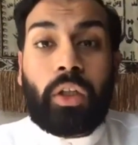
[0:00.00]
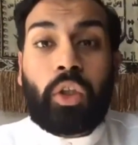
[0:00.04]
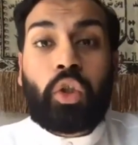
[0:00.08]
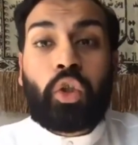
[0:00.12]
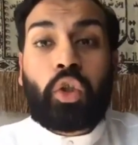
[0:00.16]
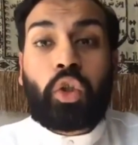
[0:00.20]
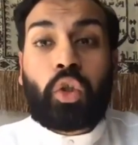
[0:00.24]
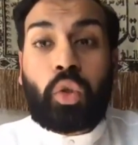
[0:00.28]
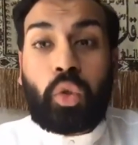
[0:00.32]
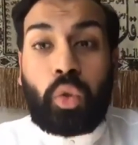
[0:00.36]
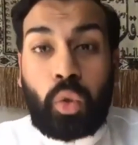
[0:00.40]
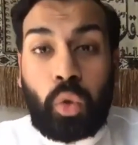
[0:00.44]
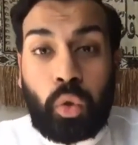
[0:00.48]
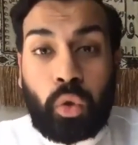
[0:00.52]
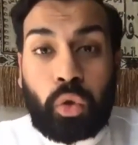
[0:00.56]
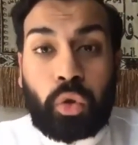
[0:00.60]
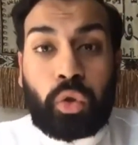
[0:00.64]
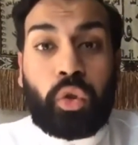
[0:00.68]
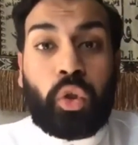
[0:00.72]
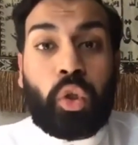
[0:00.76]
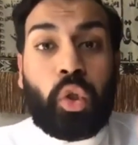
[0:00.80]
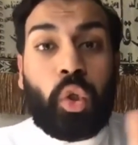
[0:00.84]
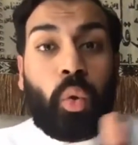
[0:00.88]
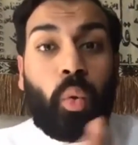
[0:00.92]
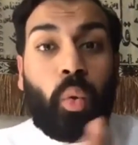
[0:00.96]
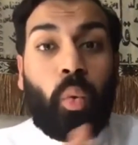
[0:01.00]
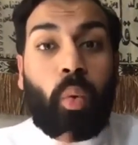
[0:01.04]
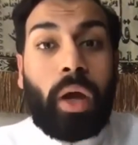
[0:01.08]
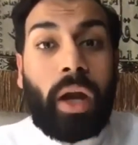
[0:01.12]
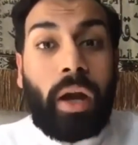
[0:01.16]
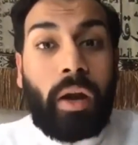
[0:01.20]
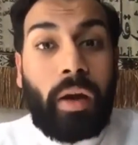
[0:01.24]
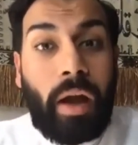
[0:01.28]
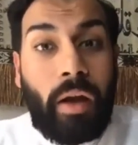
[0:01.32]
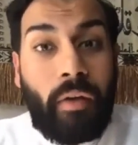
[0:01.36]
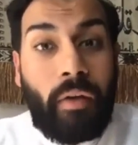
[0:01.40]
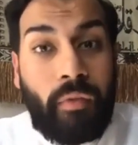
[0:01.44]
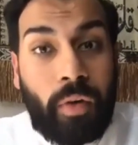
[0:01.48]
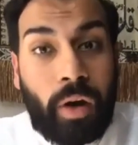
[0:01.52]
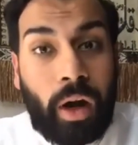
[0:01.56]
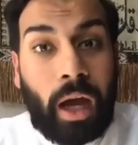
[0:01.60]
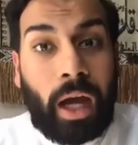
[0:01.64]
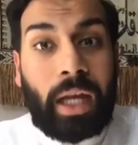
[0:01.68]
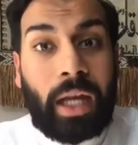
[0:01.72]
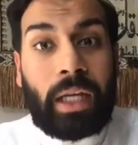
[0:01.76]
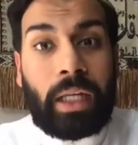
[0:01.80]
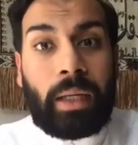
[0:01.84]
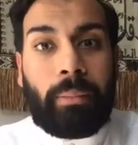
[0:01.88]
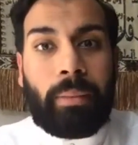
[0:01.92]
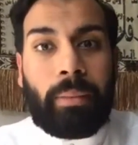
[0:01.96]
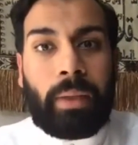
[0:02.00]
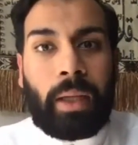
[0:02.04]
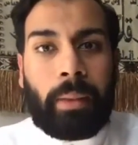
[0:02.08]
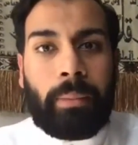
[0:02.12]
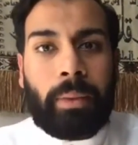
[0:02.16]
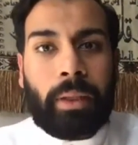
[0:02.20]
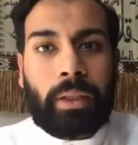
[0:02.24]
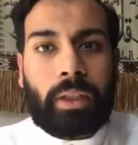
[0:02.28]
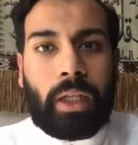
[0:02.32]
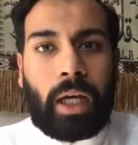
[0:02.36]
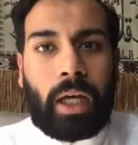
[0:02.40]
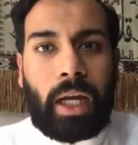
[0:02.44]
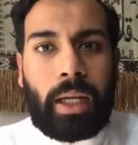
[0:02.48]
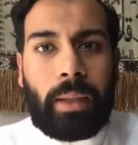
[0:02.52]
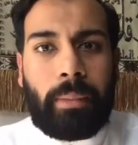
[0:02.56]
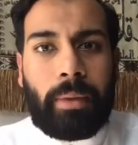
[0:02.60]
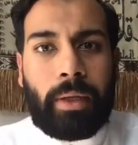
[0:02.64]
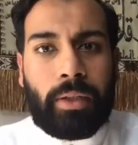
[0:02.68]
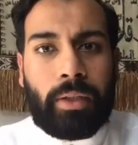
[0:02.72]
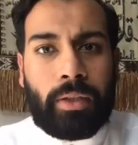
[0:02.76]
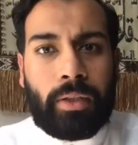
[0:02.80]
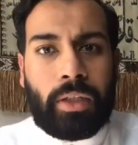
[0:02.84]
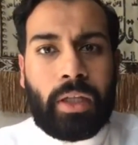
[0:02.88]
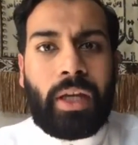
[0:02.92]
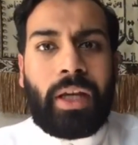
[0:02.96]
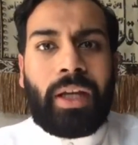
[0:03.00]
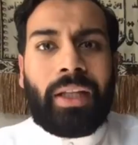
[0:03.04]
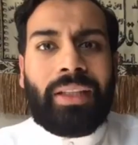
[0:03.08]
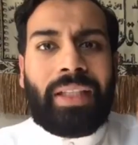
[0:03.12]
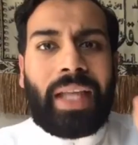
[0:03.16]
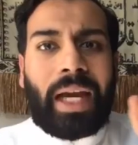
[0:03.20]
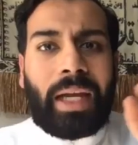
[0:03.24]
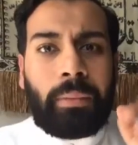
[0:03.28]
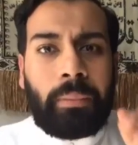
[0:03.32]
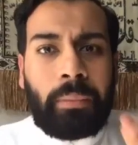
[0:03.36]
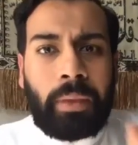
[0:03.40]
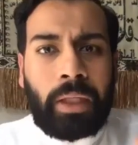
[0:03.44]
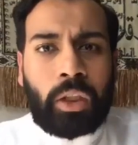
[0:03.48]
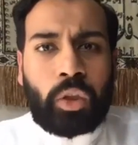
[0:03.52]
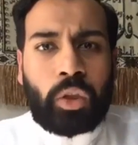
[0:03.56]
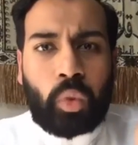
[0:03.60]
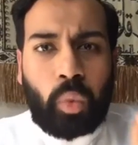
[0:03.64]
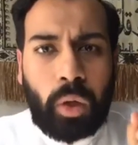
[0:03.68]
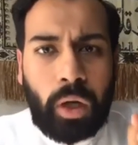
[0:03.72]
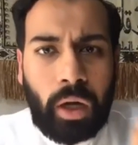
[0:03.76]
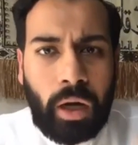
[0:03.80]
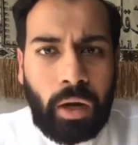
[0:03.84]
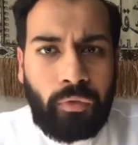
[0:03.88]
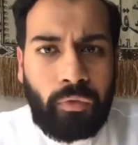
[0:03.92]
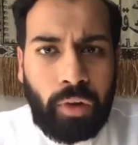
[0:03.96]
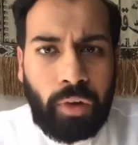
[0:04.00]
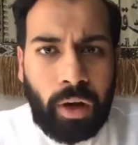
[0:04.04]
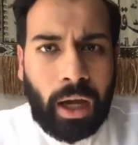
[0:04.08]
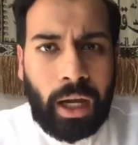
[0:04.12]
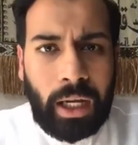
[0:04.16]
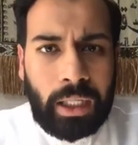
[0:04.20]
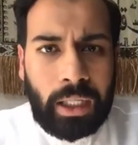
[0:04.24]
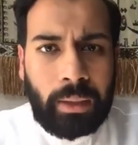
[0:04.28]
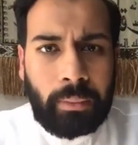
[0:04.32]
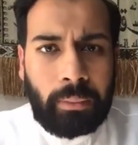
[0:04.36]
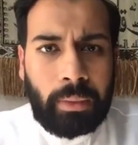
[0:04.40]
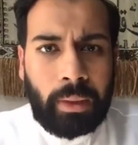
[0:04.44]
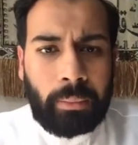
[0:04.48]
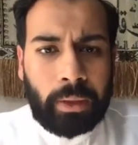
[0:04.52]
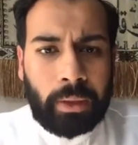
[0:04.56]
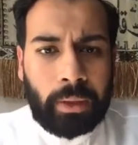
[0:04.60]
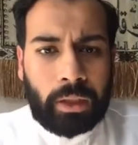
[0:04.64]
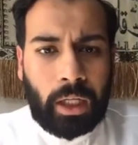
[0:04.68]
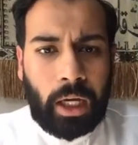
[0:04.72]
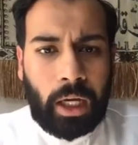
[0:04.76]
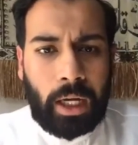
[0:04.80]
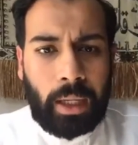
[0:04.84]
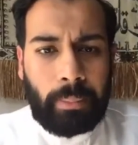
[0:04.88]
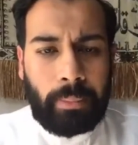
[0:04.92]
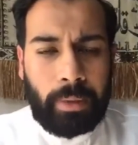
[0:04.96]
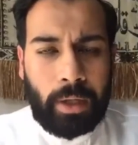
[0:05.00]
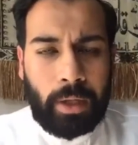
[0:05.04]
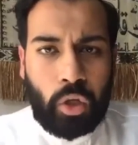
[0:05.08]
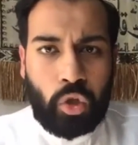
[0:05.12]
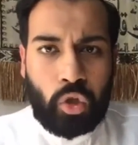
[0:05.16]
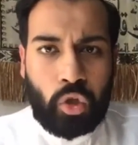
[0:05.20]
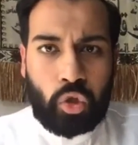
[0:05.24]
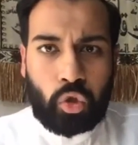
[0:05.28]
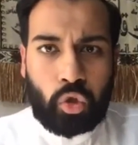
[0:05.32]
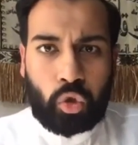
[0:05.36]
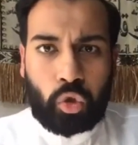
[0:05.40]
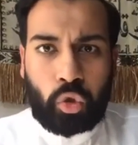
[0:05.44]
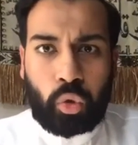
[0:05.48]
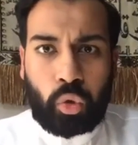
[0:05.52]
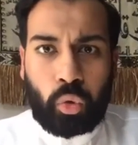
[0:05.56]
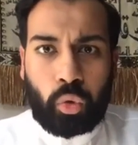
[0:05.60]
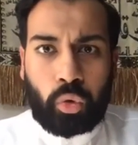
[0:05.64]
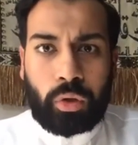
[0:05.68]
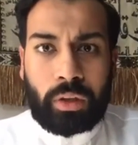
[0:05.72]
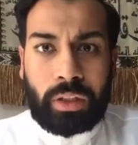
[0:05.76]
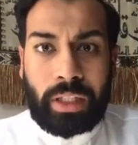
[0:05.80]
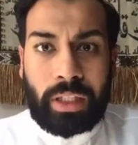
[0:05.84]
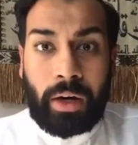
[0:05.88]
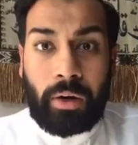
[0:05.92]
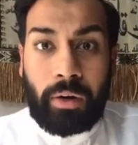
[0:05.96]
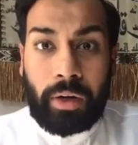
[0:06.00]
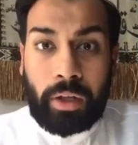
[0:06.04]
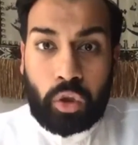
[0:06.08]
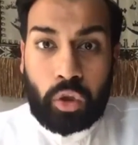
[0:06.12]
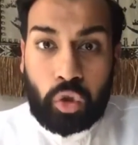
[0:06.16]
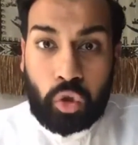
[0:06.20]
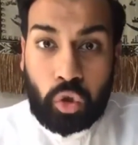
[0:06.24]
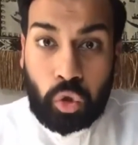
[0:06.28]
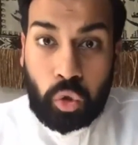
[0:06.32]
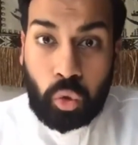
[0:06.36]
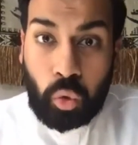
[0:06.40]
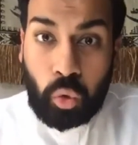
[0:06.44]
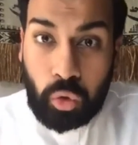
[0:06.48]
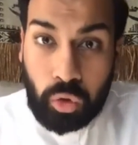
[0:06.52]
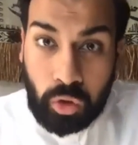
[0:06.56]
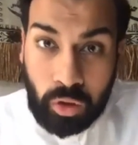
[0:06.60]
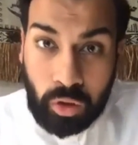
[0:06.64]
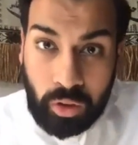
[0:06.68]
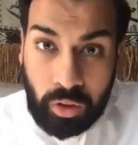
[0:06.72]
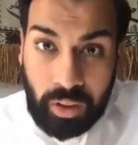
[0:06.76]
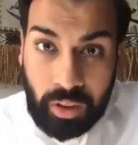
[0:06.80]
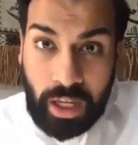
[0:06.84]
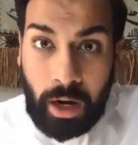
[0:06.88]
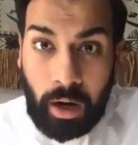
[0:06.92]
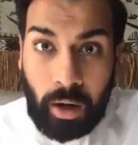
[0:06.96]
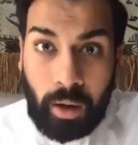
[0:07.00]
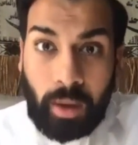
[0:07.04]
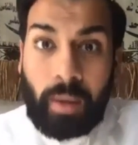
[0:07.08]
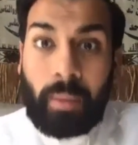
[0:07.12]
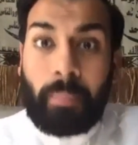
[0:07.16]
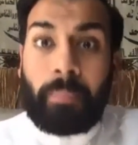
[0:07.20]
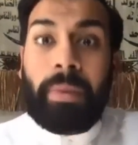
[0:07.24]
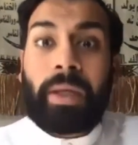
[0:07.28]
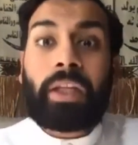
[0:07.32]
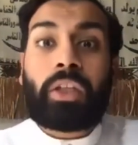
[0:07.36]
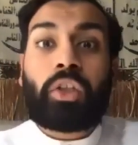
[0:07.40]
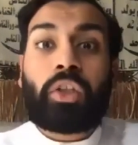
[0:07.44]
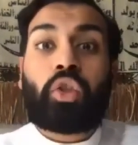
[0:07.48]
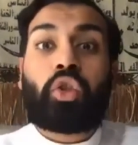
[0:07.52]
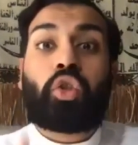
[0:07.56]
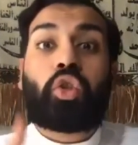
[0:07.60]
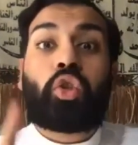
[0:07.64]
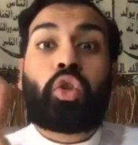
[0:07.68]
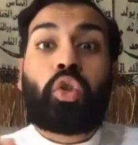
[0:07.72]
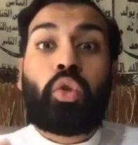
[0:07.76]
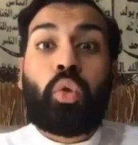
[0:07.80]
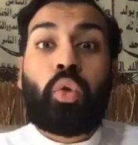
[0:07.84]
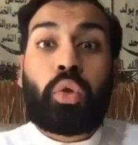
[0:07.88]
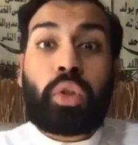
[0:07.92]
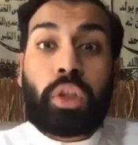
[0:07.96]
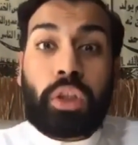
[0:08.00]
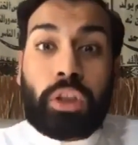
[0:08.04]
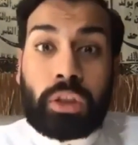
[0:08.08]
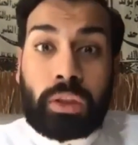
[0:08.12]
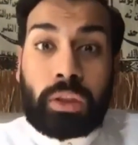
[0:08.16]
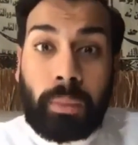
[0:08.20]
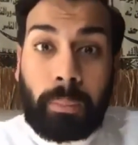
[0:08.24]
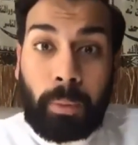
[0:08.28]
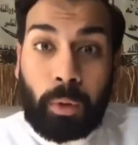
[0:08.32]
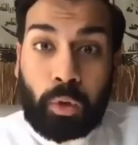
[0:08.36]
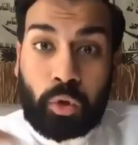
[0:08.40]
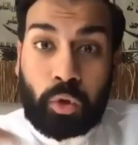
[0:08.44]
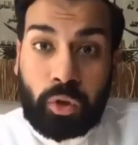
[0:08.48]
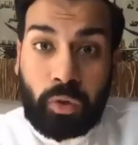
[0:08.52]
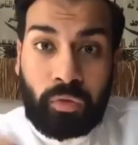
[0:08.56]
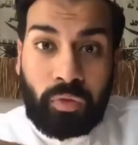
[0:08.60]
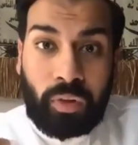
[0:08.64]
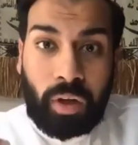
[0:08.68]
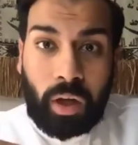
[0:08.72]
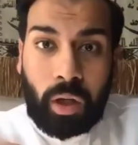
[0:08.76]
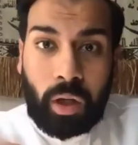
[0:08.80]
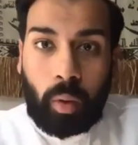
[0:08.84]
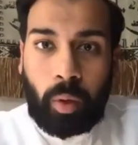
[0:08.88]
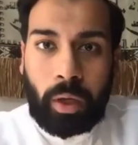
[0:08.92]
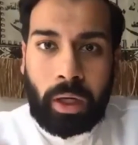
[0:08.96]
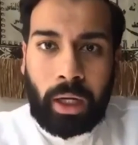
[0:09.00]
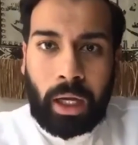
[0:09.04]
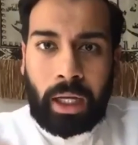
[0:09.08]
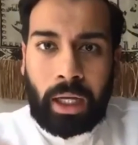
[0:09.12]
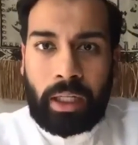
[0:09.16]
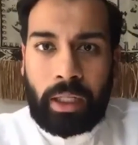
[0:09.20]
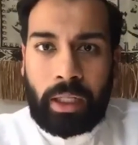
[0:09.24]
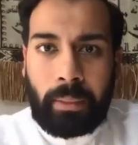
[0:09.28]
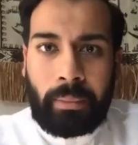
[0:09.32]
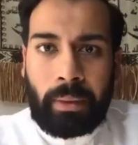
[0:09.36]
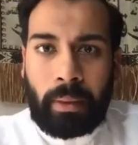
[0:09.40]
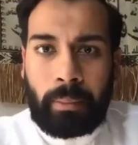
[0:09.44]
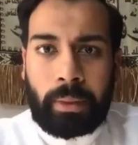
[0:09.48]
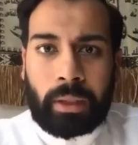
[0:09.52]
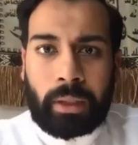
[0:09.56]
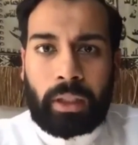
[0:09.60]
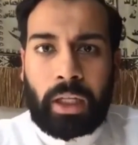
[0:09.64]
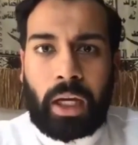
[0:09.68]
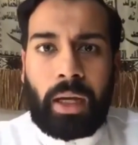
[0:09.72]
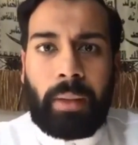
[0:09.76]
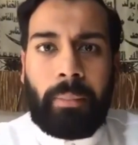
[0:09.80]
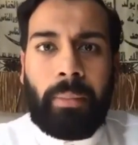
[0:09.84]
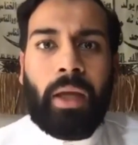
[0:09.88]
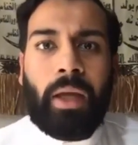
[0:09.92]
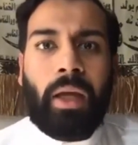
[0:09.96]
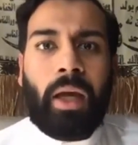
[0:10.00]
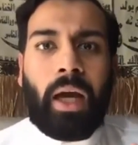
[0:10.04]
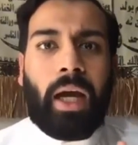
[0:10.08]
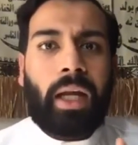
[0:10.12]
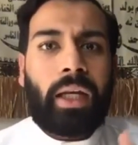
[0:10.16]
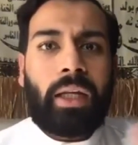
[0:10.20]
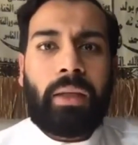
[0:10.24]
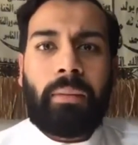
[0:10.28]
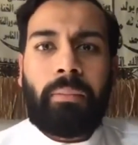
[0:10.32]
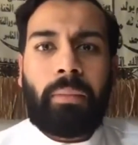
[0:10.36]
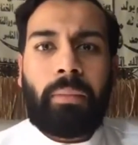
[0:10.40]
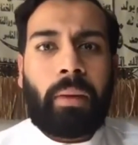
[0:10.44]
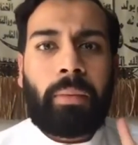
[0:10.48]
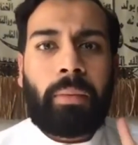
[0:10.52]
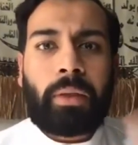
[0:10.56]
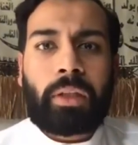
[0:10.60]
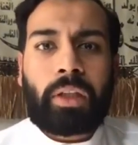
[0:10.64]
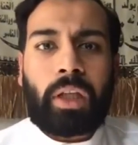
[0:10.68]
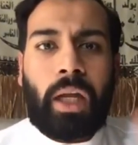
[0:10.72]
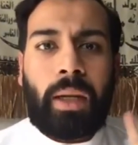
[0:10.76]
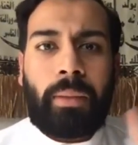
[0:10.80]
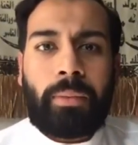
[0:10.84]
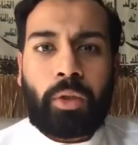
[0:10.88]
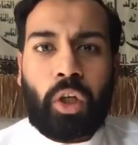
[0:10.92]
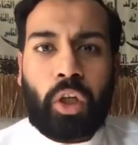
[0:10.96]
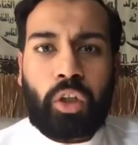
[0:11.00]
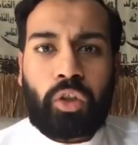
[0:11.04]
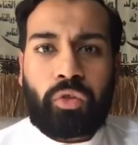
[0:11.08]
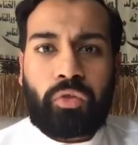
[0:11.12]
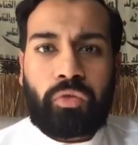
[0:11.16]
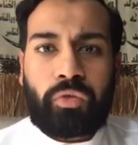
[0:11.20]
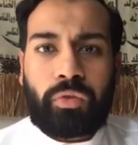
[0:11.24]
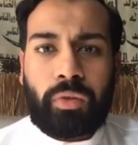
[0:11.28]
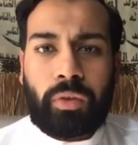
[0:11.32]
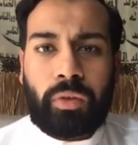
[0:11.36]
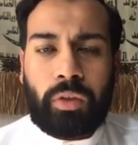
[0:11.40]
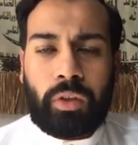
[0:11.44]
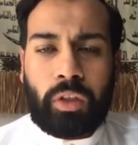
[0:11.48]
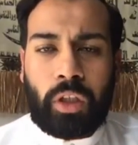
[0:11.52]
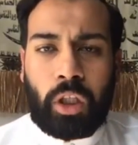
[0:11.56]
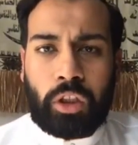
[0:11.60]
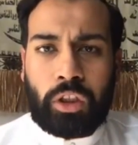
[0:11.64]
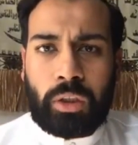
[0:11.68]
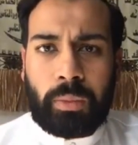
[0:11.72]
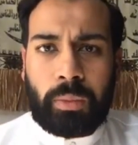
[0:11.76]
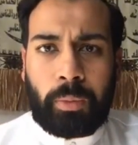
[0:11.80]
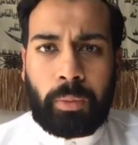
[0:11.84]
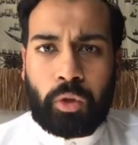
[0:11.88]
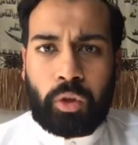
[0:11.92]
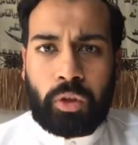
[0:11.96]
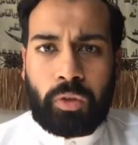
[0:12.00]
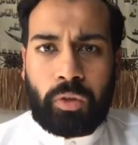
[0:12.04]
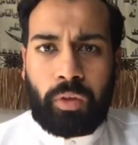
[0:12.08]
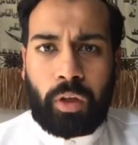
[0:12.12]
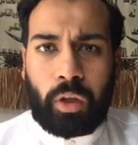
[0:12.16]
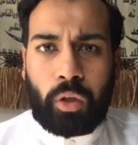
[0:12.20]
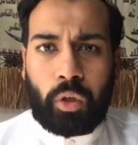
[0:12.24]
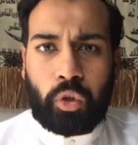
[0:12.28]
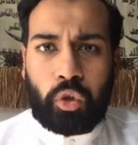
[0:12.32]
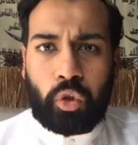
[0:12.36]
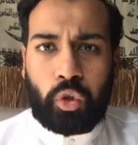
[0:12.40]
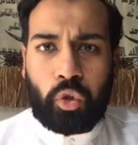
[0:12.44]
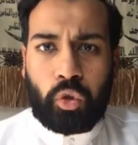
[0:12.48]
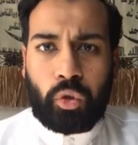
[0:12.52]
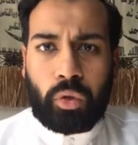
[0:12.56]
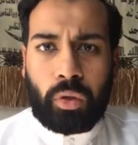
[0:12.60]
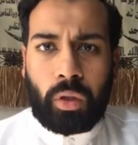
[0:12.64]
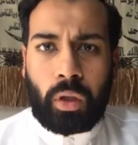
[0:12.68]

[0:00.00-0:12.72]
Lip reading: truth to wherever Ali ibn Abi Talib is. That means wherever Ali ibn Abi Talib is true, there is truth there, because truth is supposed to follow at Ali ibn Abi Talib. Ali ibn Abi Talib is not supposed to follow truth.